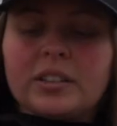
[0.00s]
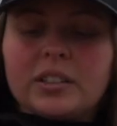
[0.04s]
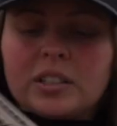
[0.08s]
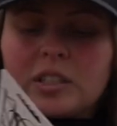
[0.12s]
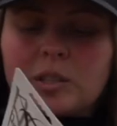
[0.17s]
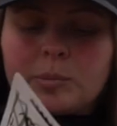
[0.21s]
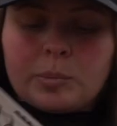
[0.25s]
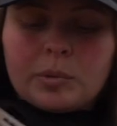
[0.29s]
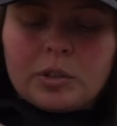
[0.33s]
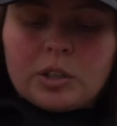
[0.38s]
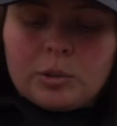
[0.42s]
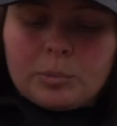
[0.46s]
this
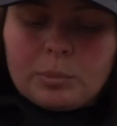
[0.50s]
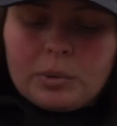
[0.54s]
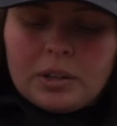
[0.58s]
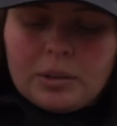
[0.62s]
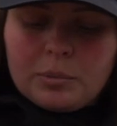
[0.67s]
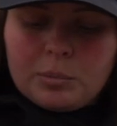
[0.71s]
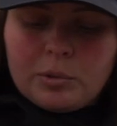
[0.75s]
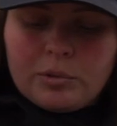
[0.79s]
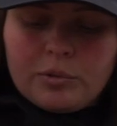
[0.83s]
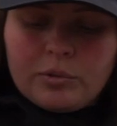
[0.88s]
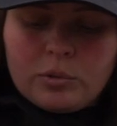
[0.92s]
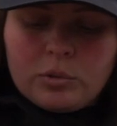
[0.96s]
spinnerbait
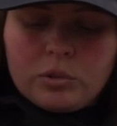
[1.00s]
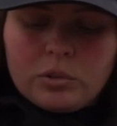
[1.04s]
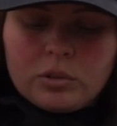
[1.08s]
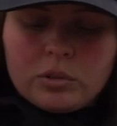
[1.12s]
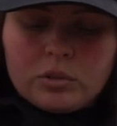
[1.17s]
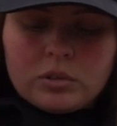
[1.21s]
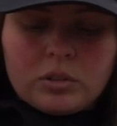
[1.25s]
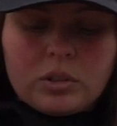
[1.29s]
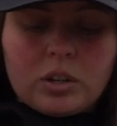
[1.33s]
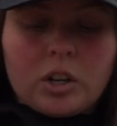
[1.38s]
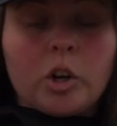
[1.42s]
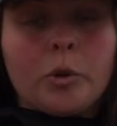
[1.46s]
before,
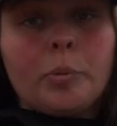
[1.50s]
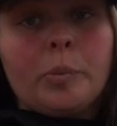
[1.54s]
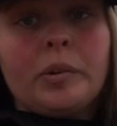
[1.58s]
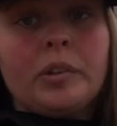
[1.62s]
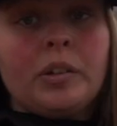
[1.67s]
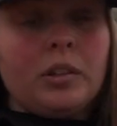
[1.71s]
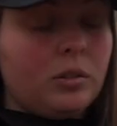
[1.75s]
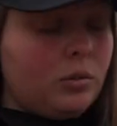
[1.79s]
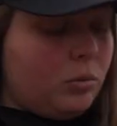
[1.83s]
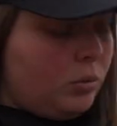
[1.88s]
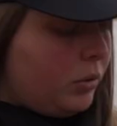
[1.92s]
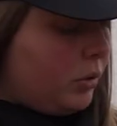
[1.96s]
so I hope it
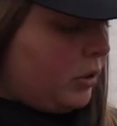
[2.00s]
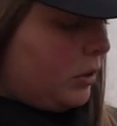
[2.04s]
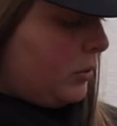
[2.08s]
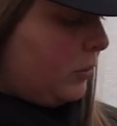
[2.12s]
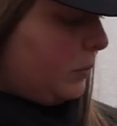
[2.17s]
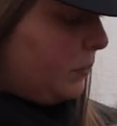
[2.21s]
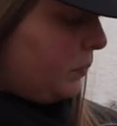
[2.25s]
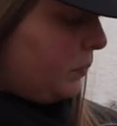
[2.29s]
does well.